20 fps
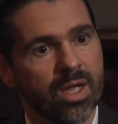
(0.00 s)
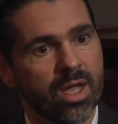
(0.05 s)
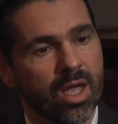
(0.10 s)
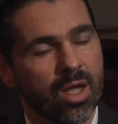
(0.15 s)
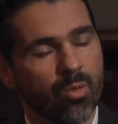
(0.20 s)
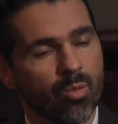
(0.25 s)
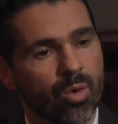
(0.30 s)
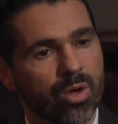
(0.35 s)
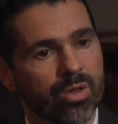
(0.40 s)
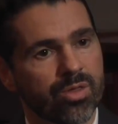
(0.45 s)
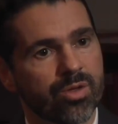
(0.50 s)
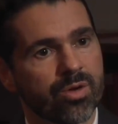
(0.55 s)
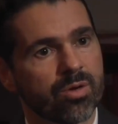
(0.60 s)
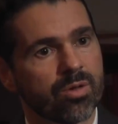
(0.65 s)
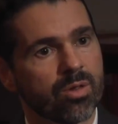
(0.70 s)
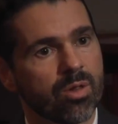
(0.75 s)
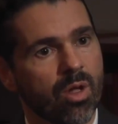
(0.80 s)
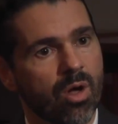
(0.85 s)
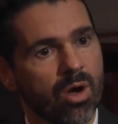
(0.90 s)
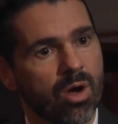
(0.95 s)
and what their
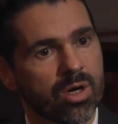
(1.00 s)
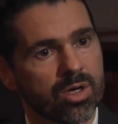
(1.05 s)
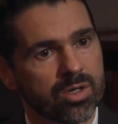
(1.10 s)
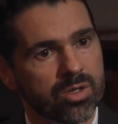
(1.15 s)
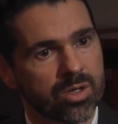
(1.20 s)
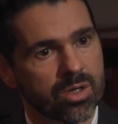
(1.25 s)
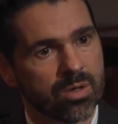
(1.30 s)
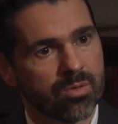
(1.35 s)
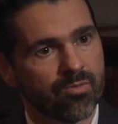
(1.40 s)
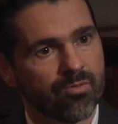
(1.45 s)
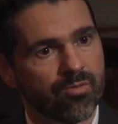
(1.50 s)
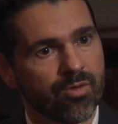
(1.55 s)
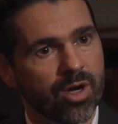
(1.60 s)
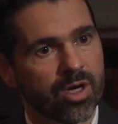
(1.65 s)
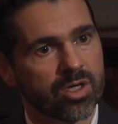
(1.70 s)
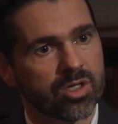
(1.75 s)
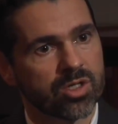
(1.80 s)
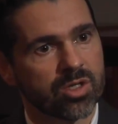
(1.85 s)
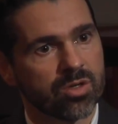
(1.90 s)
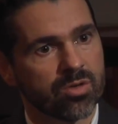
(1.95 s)
long-term
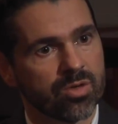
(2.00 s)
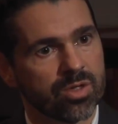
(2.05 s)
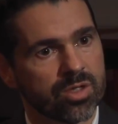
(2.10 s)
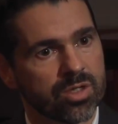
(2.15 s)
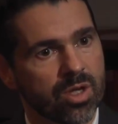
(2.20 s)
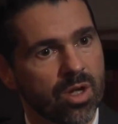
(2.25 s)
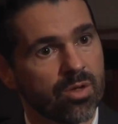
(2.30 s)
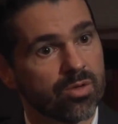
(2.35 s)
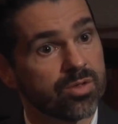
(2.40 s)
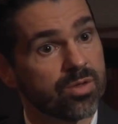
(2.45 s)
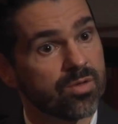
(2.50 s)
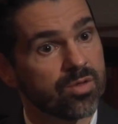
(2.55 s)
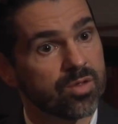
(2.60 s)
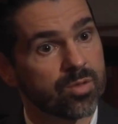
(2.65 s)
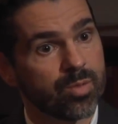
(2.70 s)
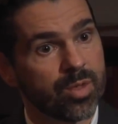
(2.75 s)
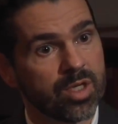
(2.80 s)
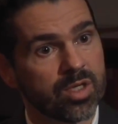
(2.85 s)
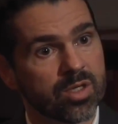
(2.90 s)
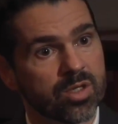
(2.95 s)
functional results of
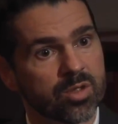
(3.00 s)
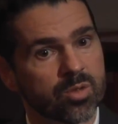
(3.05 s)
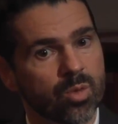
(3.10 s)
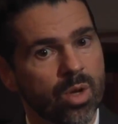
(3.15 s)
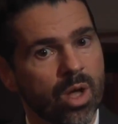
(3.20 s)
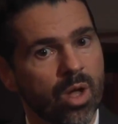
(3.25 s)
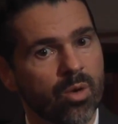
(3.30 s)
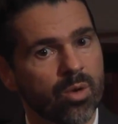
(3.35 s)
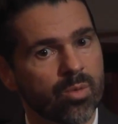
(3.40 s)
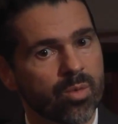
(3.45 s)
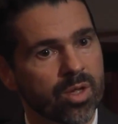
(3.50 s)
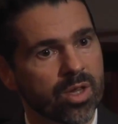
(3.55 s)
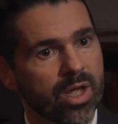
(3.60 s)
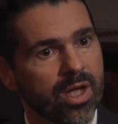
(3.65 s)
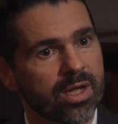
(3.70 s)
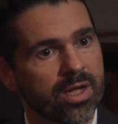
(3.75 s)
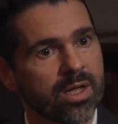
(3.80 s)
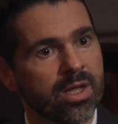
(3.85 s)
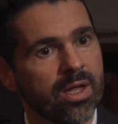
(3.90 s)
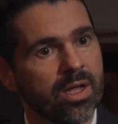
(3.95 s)
speech and swallowing were
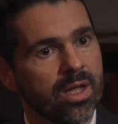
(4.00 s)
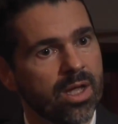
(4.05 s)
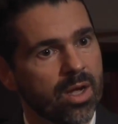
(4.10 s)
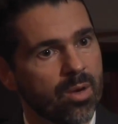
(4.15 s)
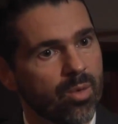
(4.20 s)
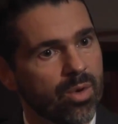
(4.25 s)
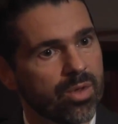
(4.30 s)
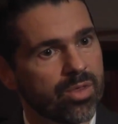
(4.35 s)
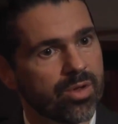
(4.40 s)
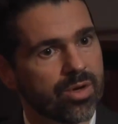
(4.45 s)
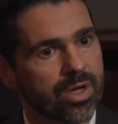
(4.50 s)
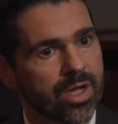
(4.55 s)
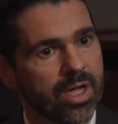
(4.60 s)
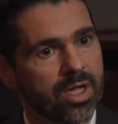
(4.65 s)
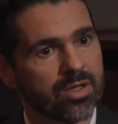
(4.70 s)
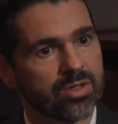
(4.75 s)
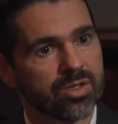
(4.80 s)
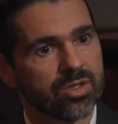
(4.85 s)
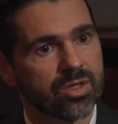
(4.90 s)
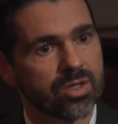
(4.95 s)
like, and what their
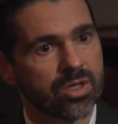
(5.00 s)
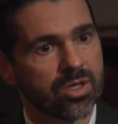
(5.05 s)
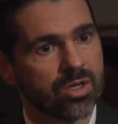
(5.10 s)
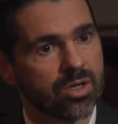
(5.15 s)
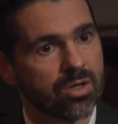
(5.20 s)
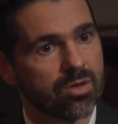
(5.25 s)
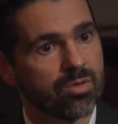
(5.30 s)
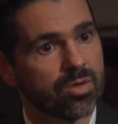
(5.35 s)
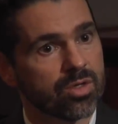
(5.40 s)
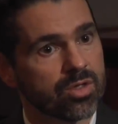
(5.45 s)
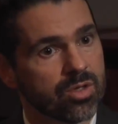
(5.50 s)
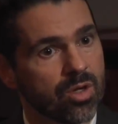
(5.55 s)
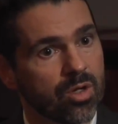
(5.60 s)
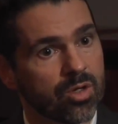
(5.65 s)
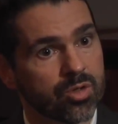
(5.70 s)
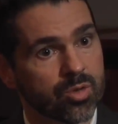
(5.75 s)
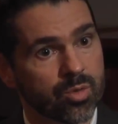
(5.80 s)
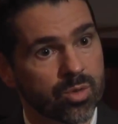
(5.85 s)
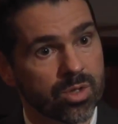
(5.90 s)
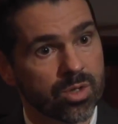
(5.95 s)
cancer cure
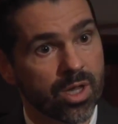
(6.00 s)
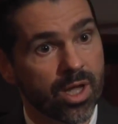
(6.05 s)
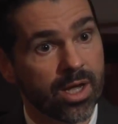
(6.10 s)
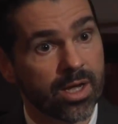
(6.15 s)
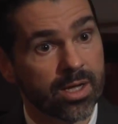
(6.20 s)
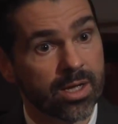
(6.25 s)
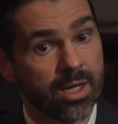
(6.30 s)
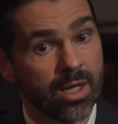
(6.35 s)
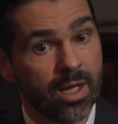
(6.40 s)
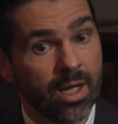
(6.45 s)
results were like.